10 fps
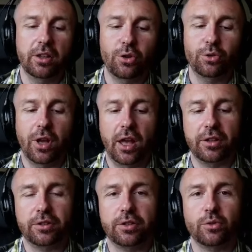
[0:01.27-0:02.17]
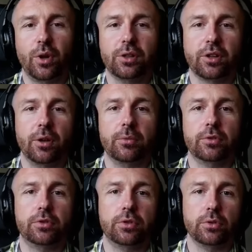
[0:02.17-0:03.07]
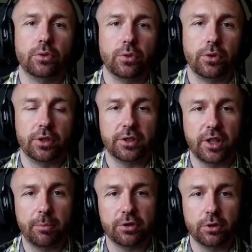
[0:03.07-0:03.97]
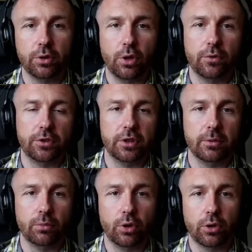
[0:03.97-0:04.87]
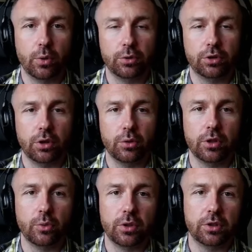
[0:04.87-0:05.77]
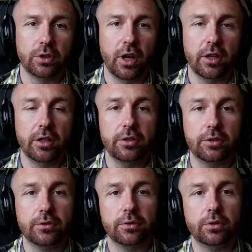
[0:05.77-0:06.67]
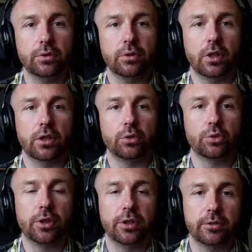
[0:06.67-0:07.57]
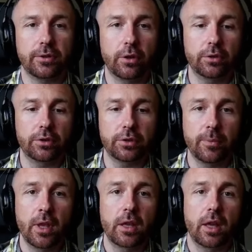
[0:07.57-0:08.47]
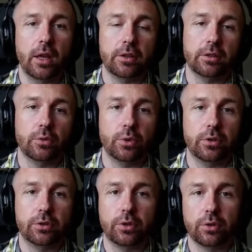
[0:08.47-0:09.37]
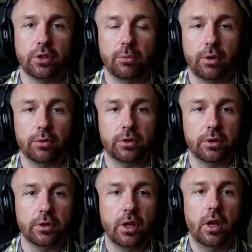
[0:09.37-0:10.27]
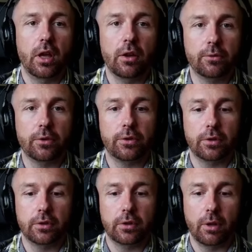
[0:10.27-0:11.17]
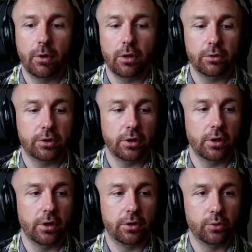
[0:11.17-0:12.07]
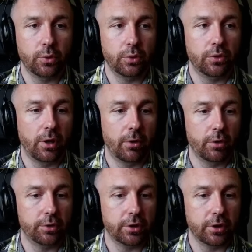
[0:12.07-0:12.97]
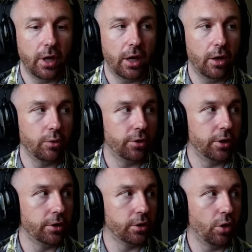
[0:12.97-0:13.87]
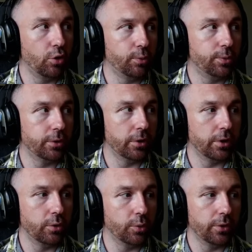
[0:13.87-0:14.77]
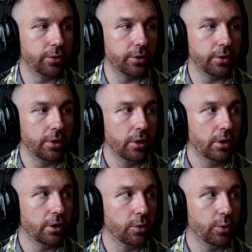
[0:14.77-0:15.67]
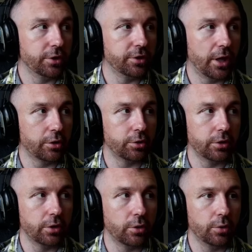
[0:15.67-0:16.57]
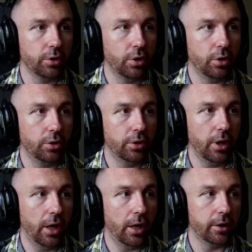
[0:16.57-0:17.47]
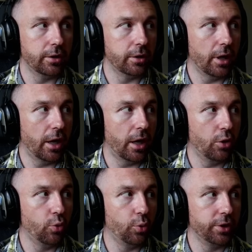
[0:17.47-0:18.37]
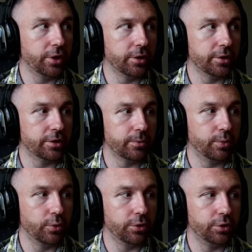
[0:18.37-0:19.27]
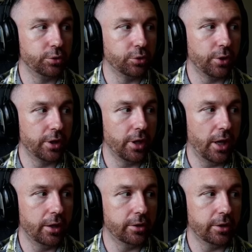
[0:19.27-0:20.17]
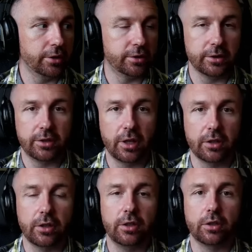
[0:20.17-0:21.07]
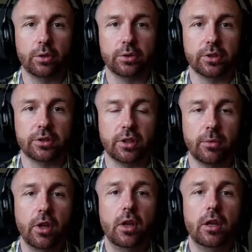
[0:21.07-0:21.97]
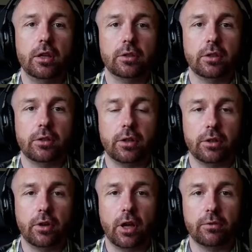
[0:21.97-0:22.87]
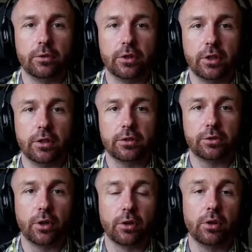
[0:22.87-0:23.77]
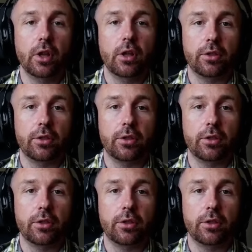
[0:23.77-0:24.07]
Hello and welcome to this episode of the Blockquote show in which I interview Ukrainian founders, and we are talking about everything about the war, about how they cope with what is actually going on, and how we can support Ukraine and its tech ecosystem in their everyday struggle.